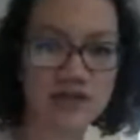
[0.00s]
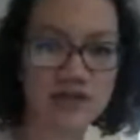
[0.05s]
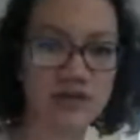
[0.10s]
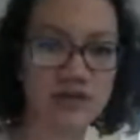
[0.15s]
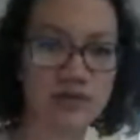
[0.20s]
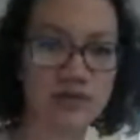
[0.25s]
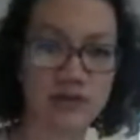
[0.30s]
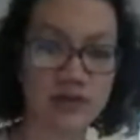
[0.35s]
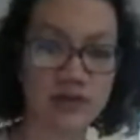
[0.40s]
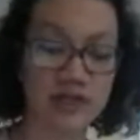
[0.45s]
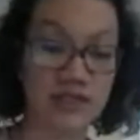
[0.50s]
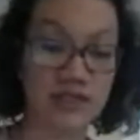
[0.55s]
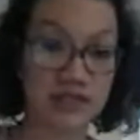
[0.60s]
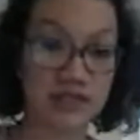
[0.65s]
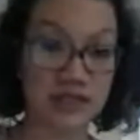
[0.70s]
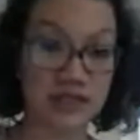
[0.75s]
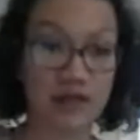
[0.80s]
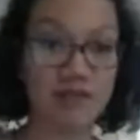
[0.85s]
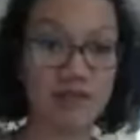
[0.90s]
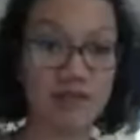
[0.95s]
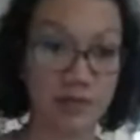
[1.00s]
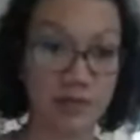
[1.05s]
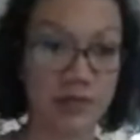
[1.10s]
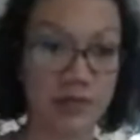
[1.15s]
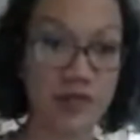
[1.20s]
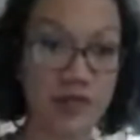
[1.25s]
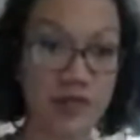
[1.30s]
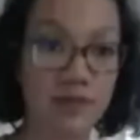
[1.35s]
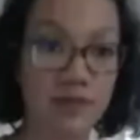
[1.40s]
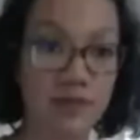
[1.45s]
So when it's time for me
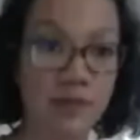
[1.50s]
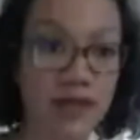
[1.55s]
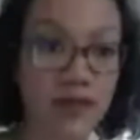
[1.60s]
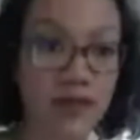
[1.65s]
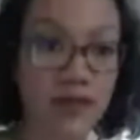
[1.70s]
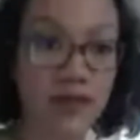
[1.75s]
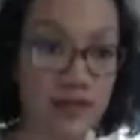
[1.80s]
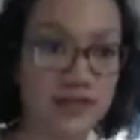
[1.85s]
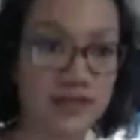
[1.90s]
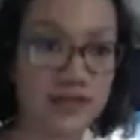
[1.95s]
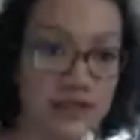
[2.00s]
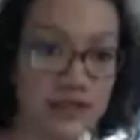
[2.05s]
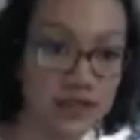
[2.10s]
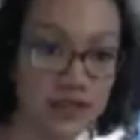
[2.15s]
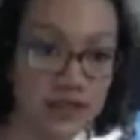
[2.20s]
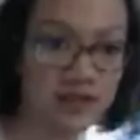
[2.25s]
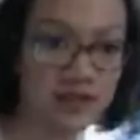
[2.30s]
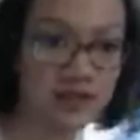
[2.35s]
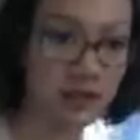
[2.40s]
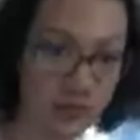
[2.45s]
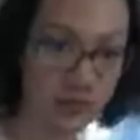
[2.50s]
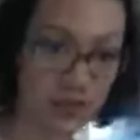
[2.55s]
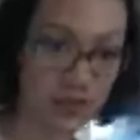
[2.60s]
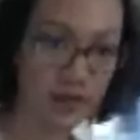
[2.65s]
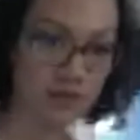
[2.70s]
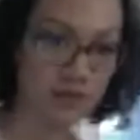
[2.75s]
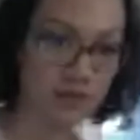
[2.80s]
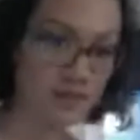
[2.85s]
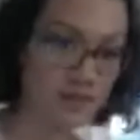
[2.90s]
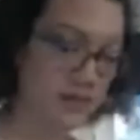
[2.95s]
to paint, it's go
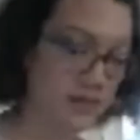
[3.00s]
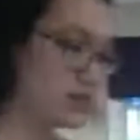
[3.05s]
time,